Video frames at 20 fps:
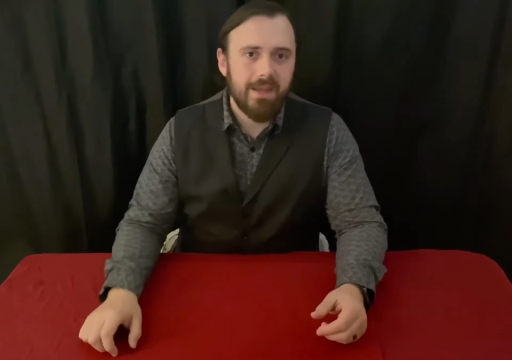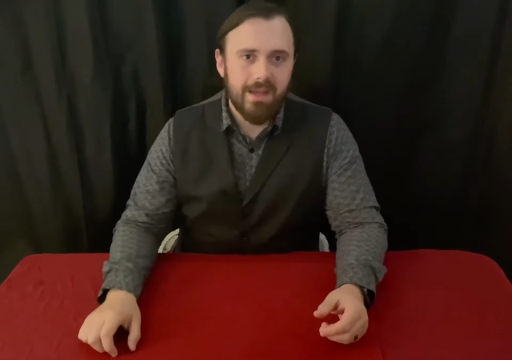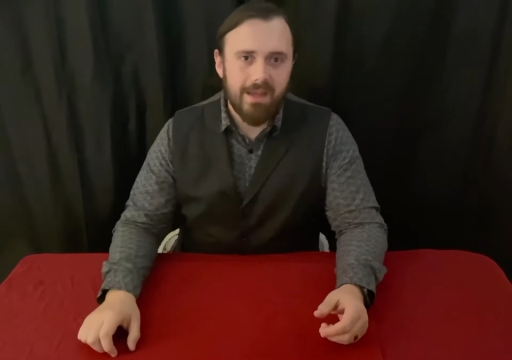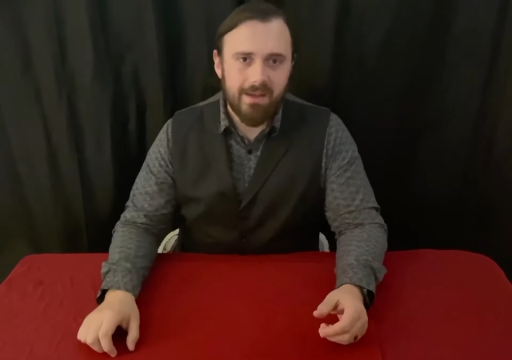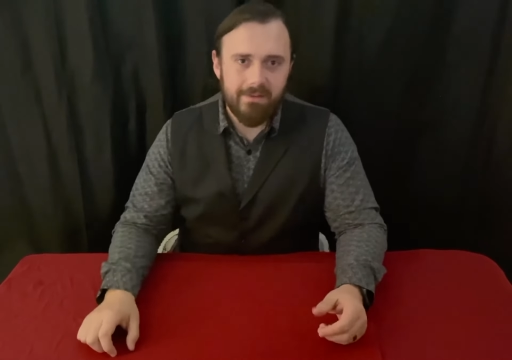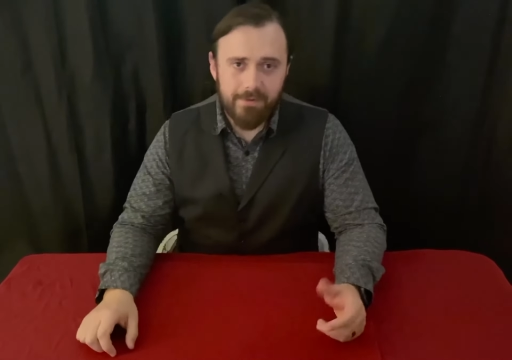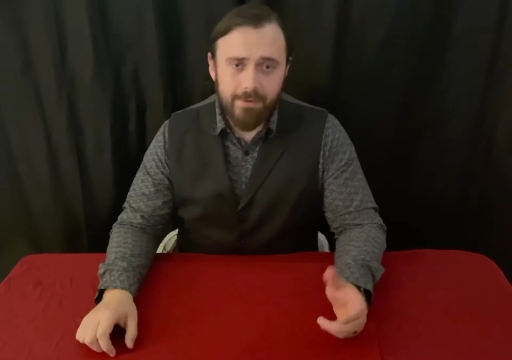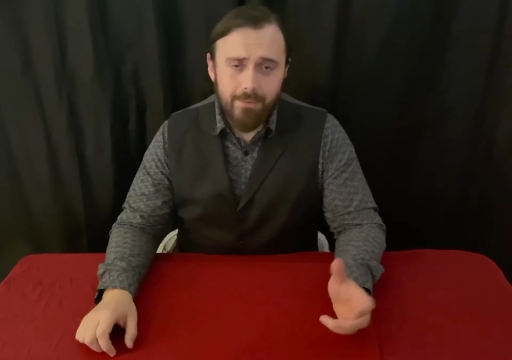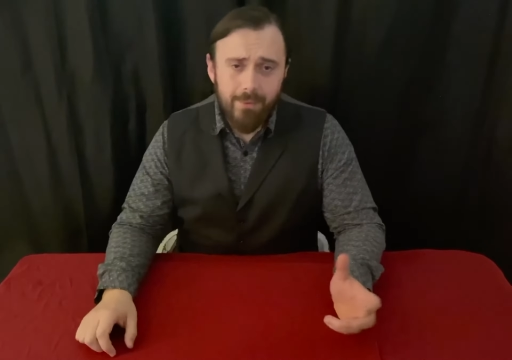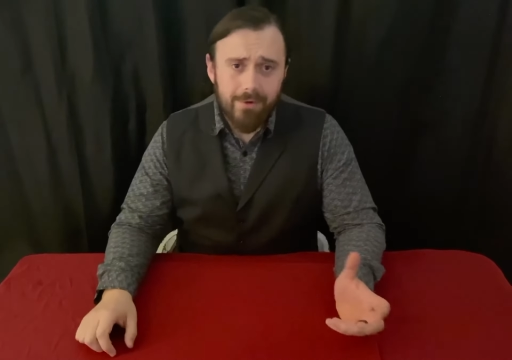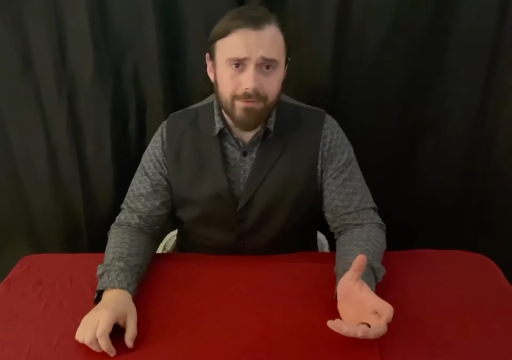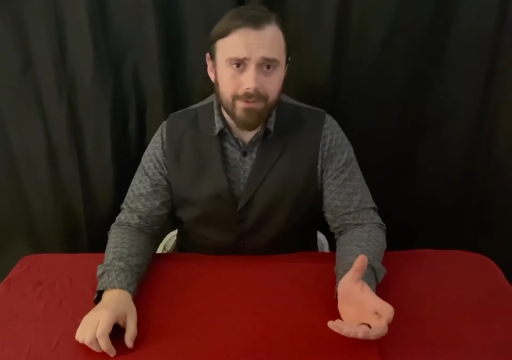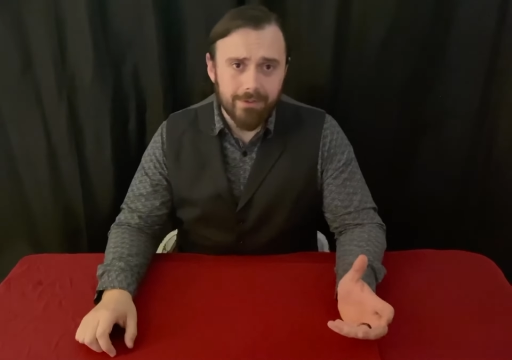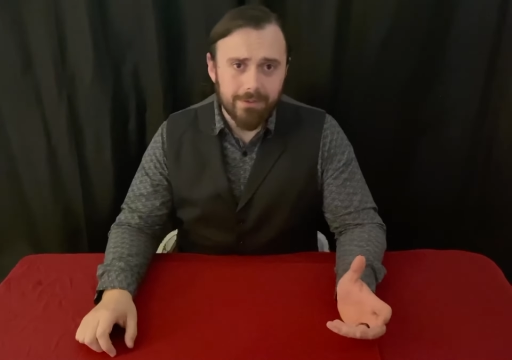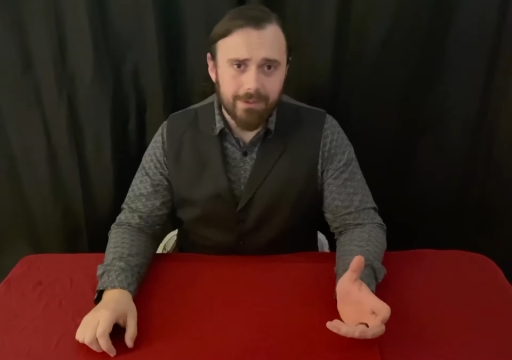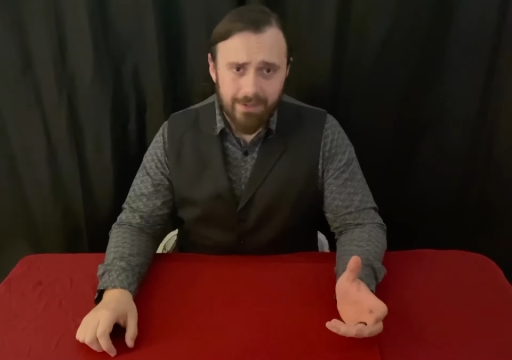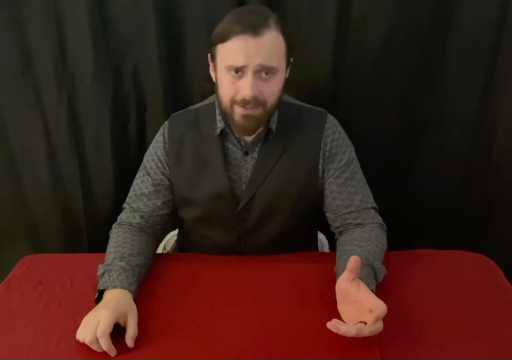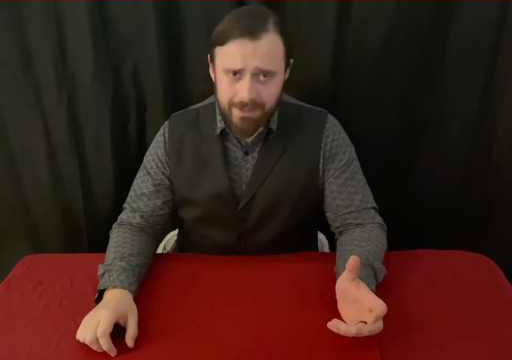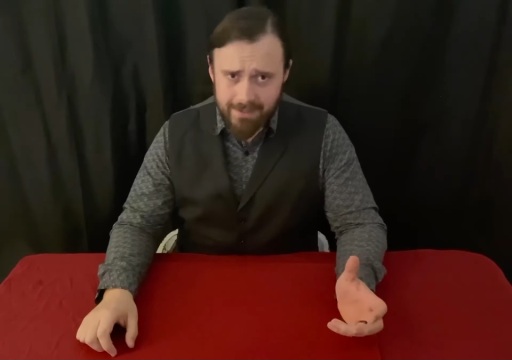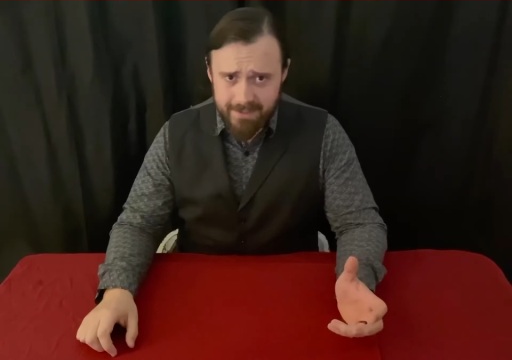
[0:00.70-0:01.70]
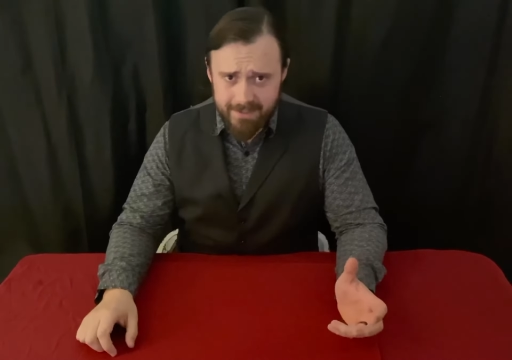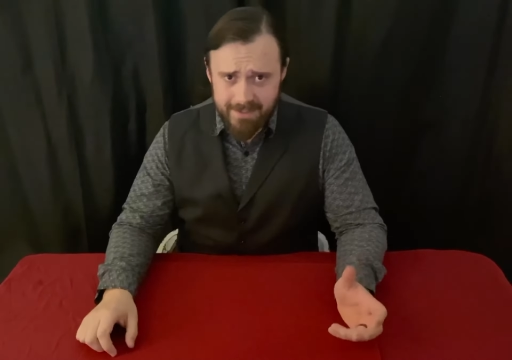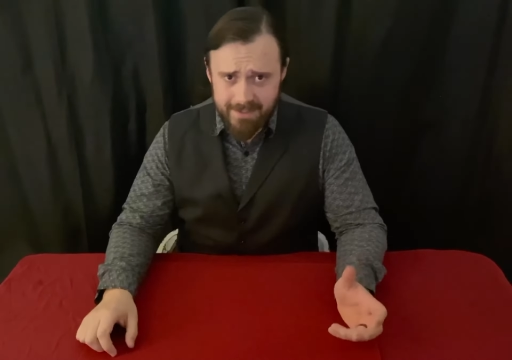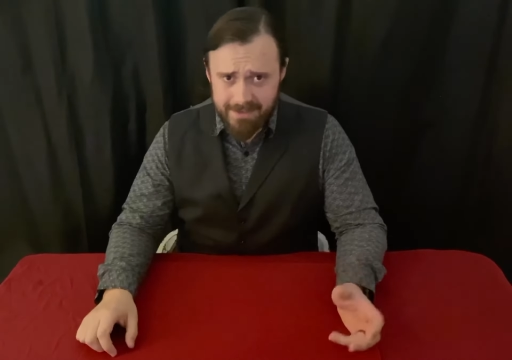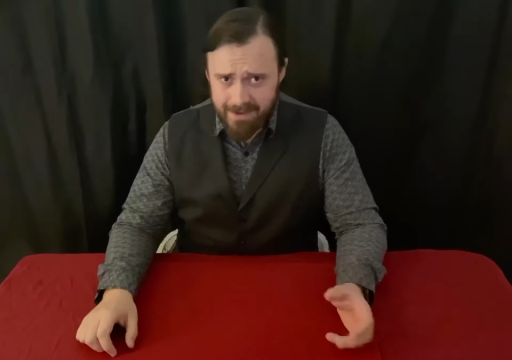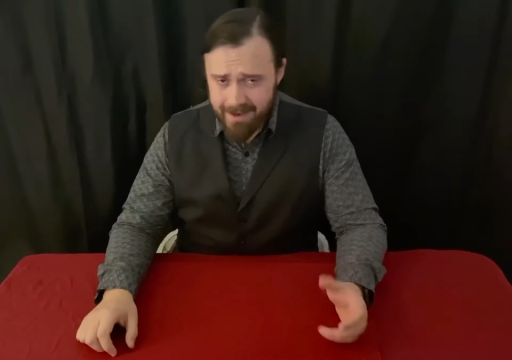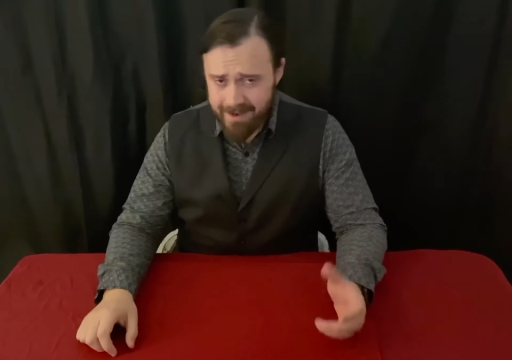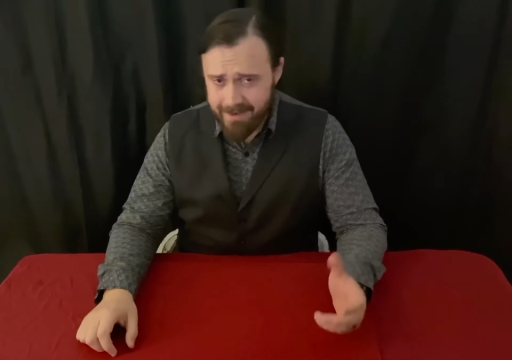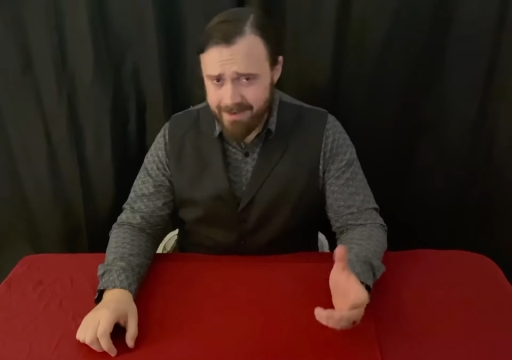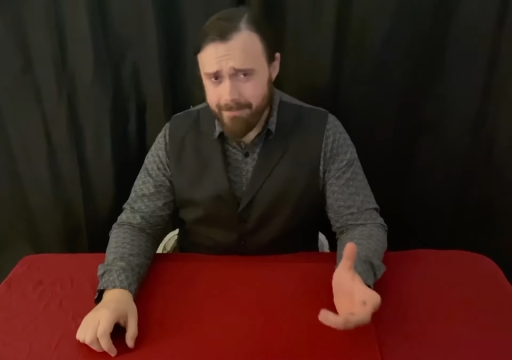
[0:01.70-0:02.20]
Have you ever lost an
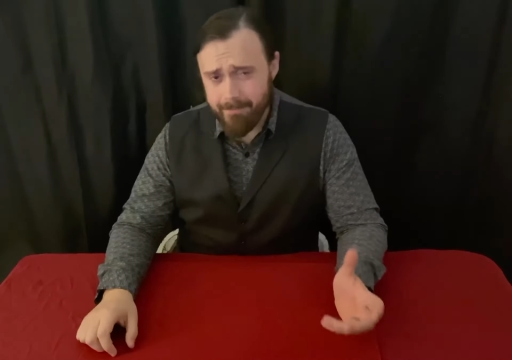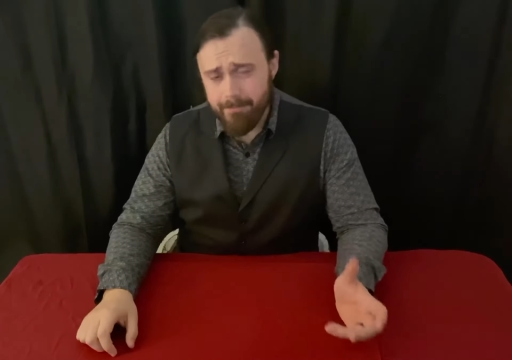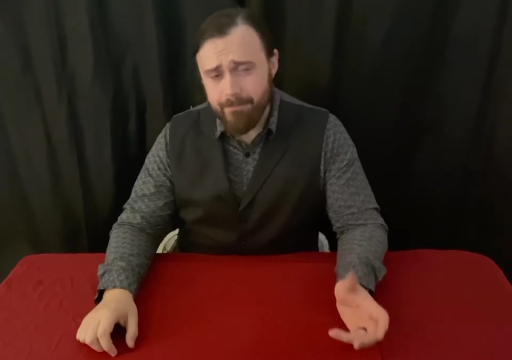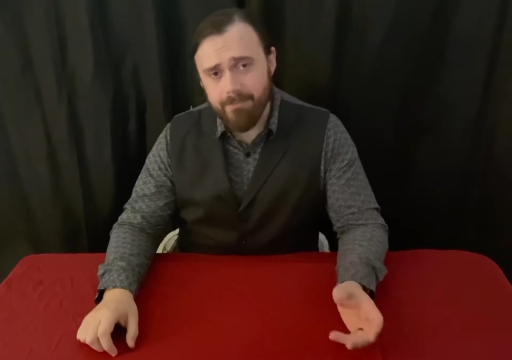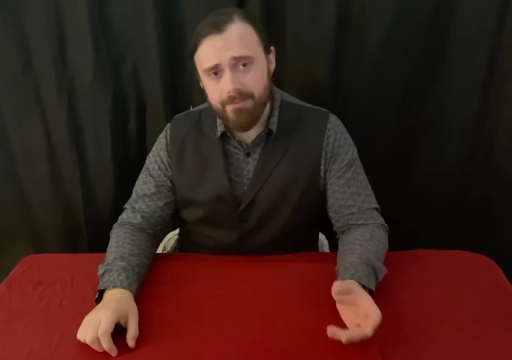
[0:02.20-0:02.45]
item